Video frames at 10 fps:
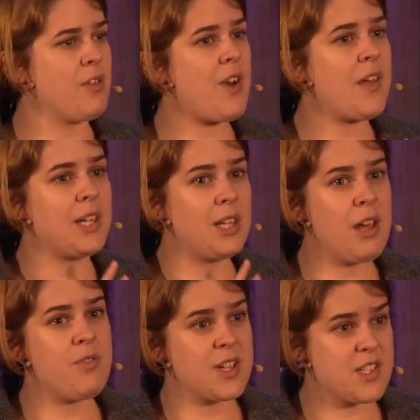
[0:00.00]
the fact that
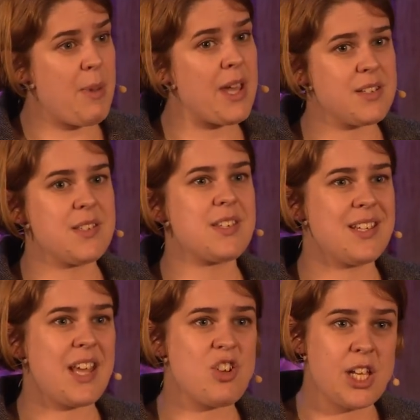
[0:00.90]
life expectancy
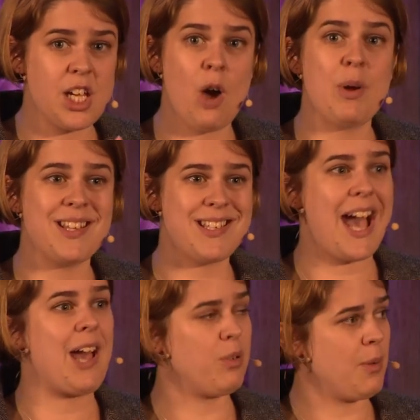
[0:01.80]
is actually going
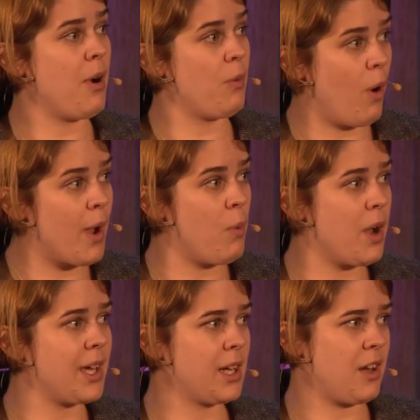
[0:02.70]
down among white
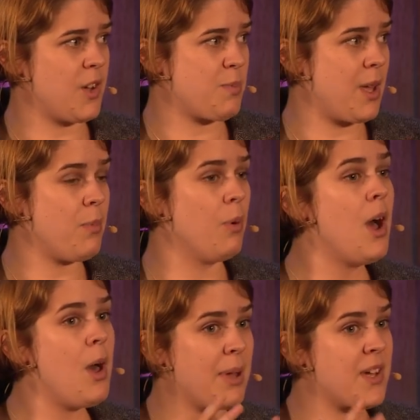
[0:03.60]
working class people
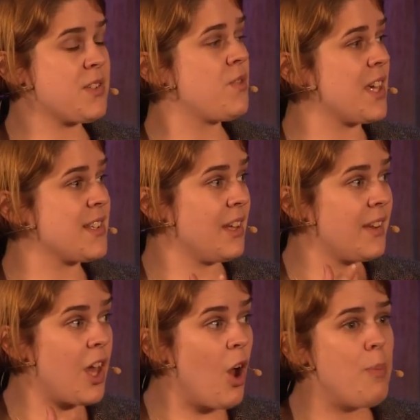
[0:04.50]
because of things like
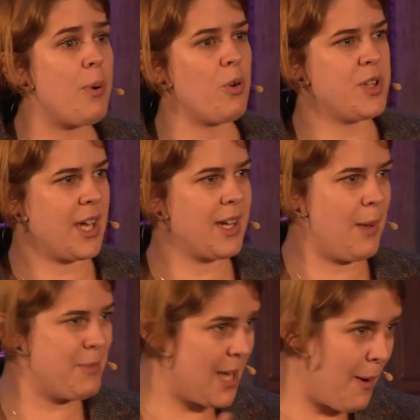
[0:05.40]
the opioid
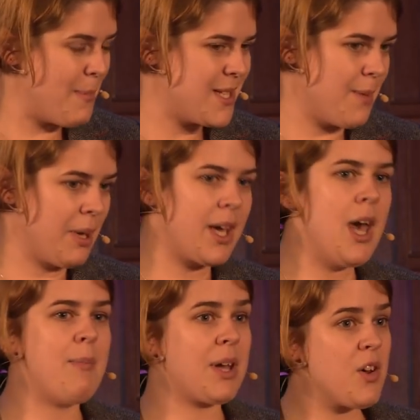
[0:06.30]
epidemic,
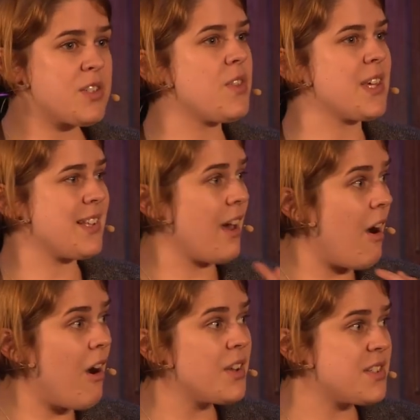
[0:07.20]
because of things like
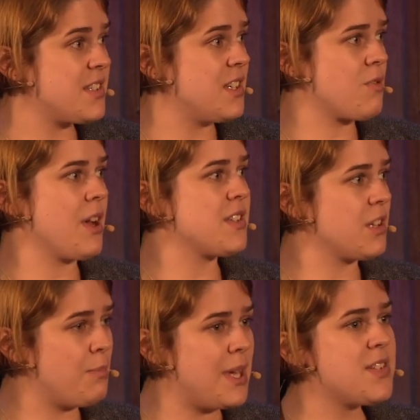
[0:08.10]
heart disease rates
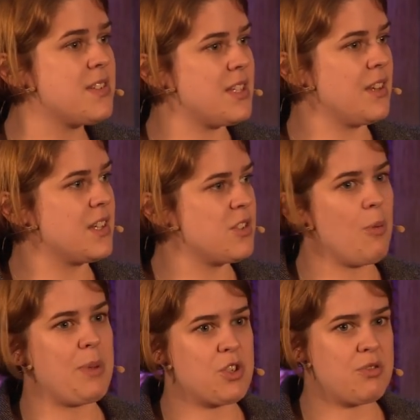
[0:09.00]
and obesity that is
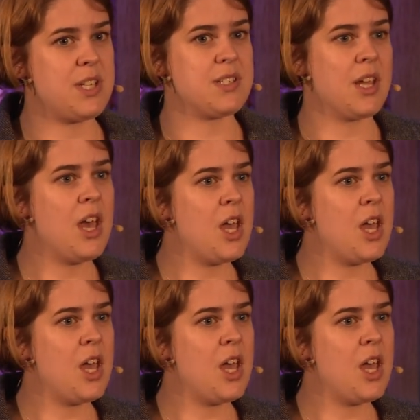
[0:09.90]
not being treated.